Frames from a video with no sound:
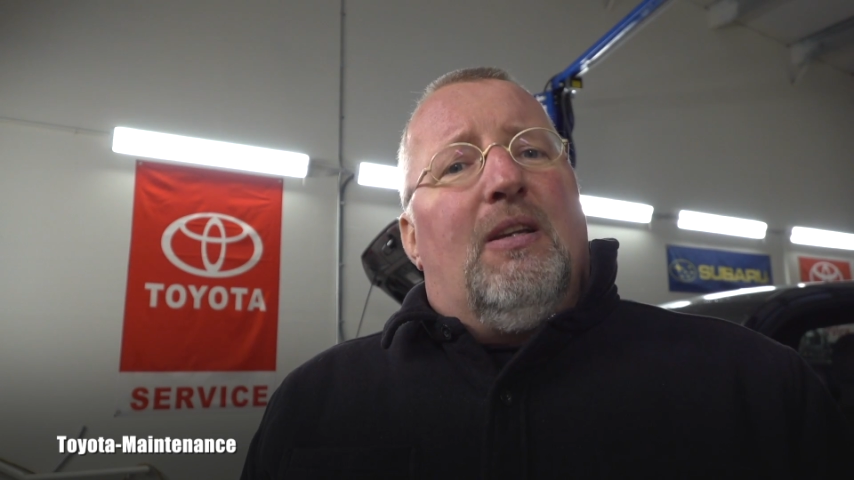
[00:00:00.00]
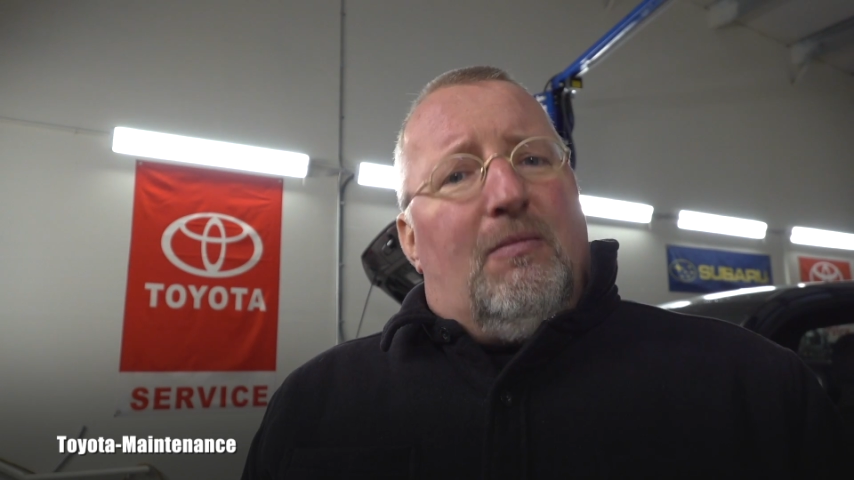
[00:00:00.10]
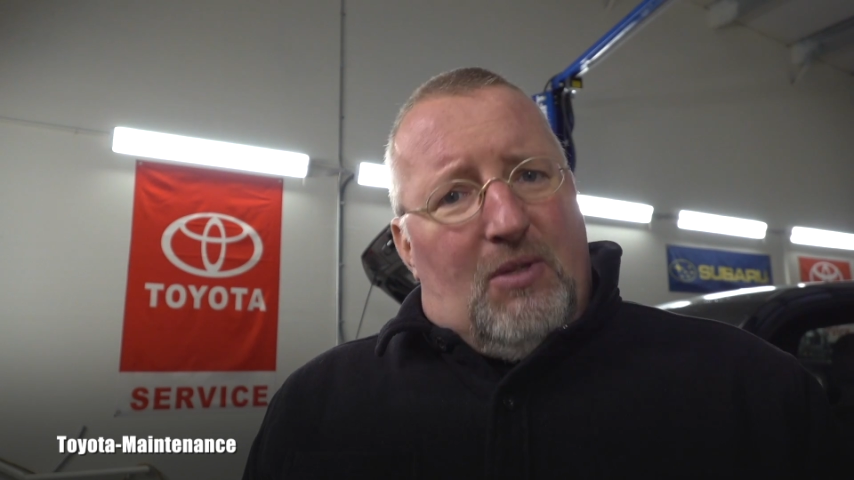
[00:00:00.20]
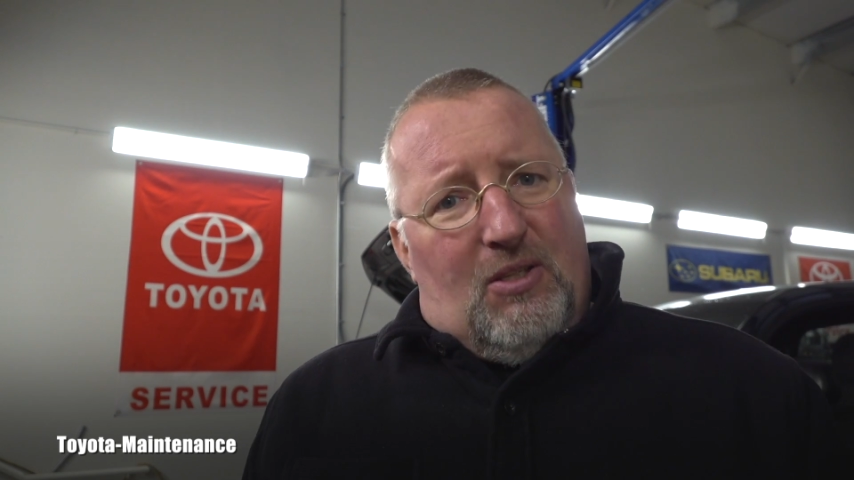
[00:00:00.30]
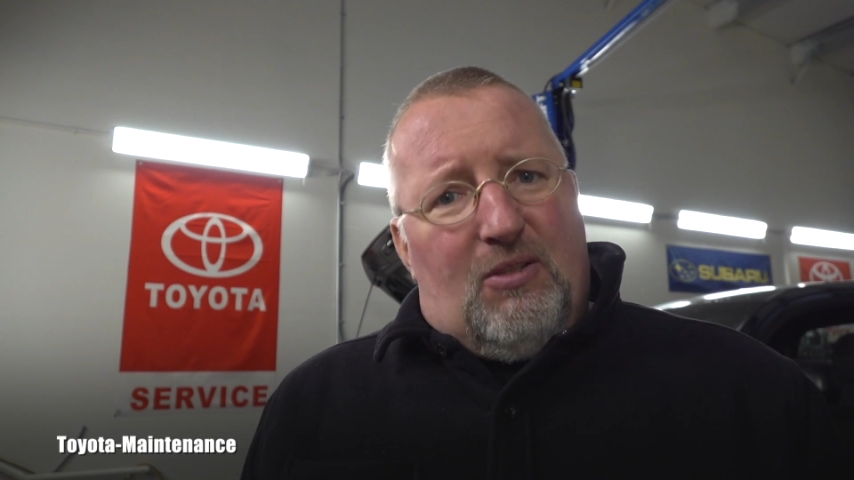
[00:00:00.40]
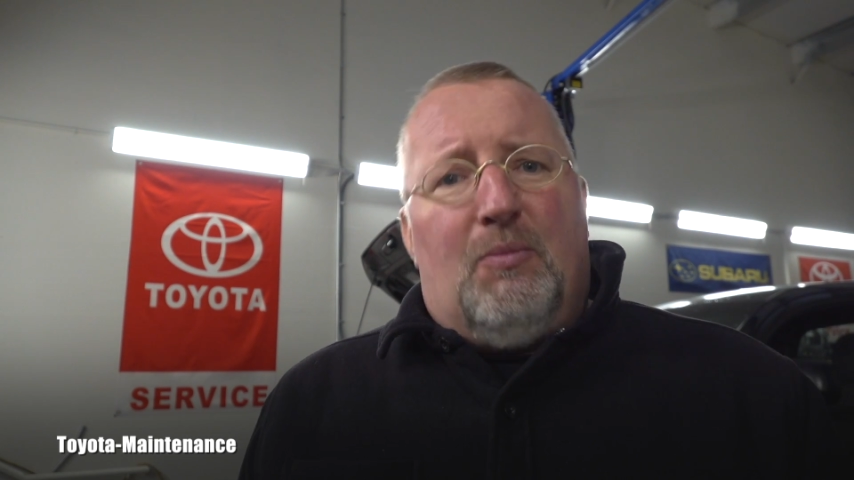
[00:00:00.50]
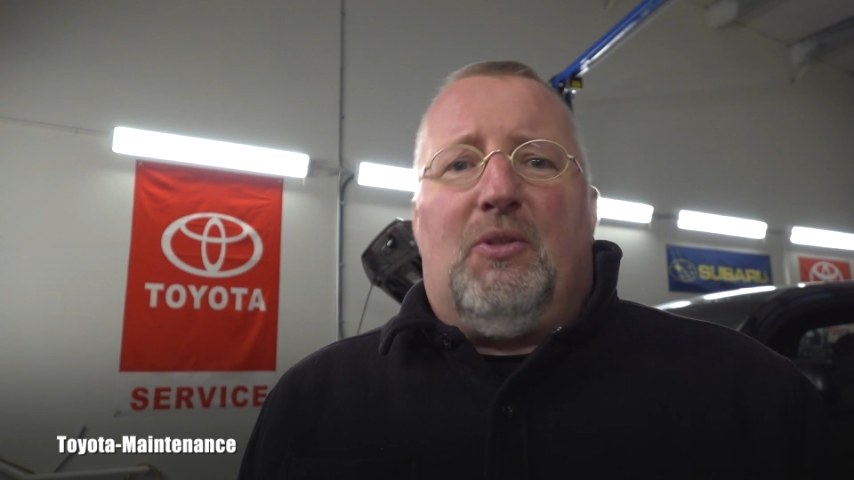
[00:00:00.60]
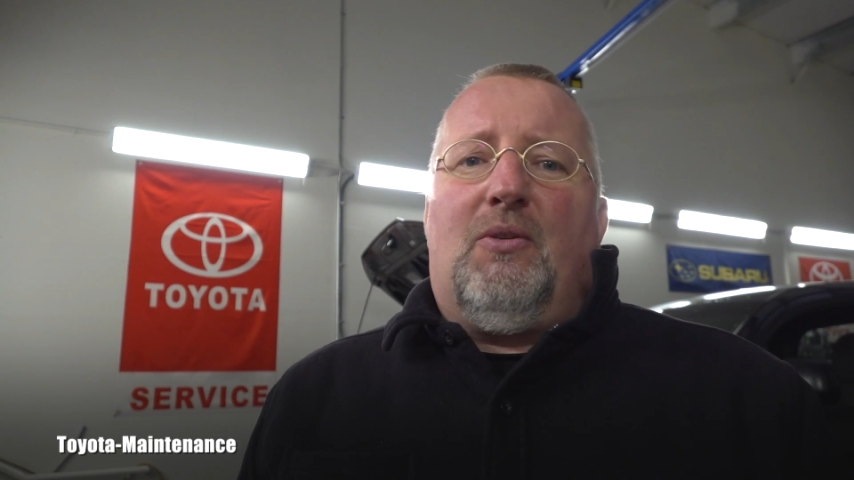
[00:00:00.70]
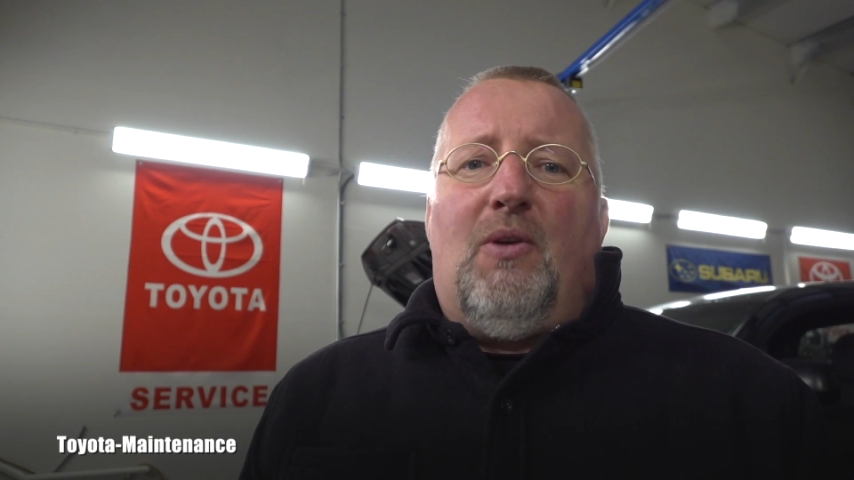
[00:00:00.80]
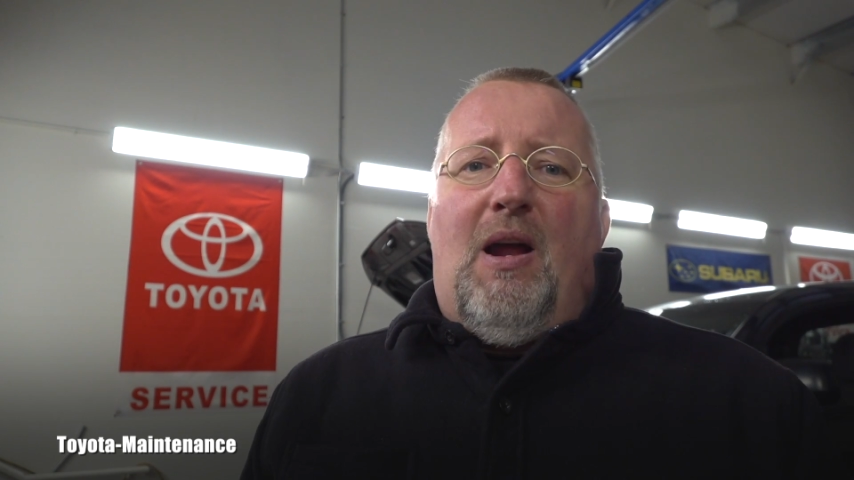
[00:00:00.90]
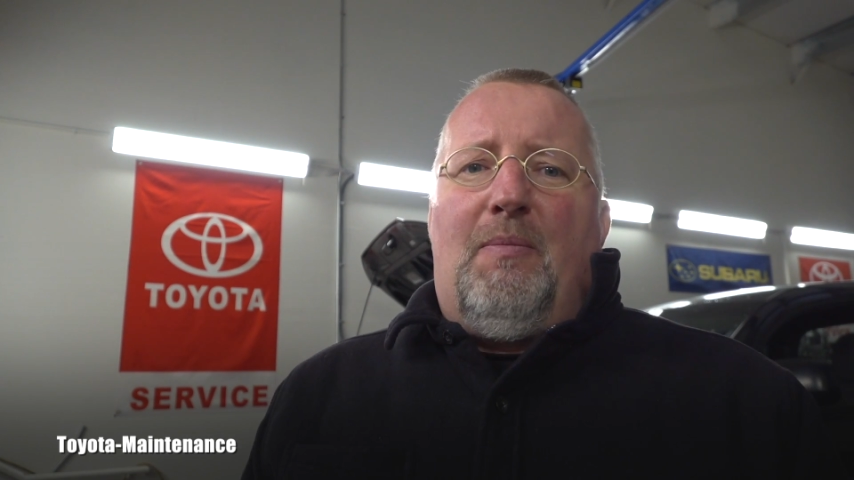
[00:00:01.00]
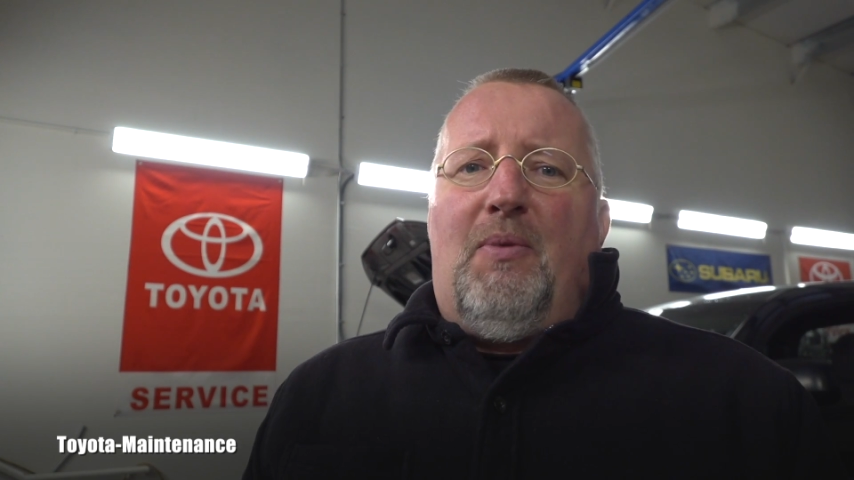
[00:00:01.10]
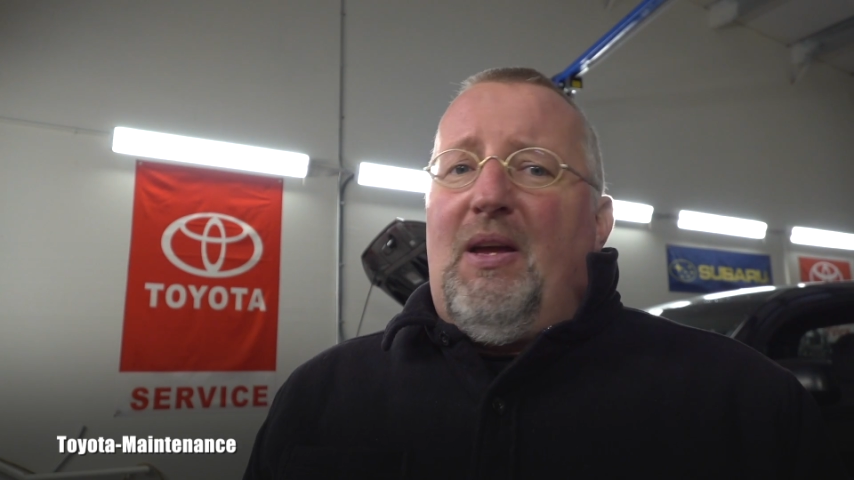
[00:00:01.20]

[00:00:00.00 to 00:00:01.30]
and be subscribed.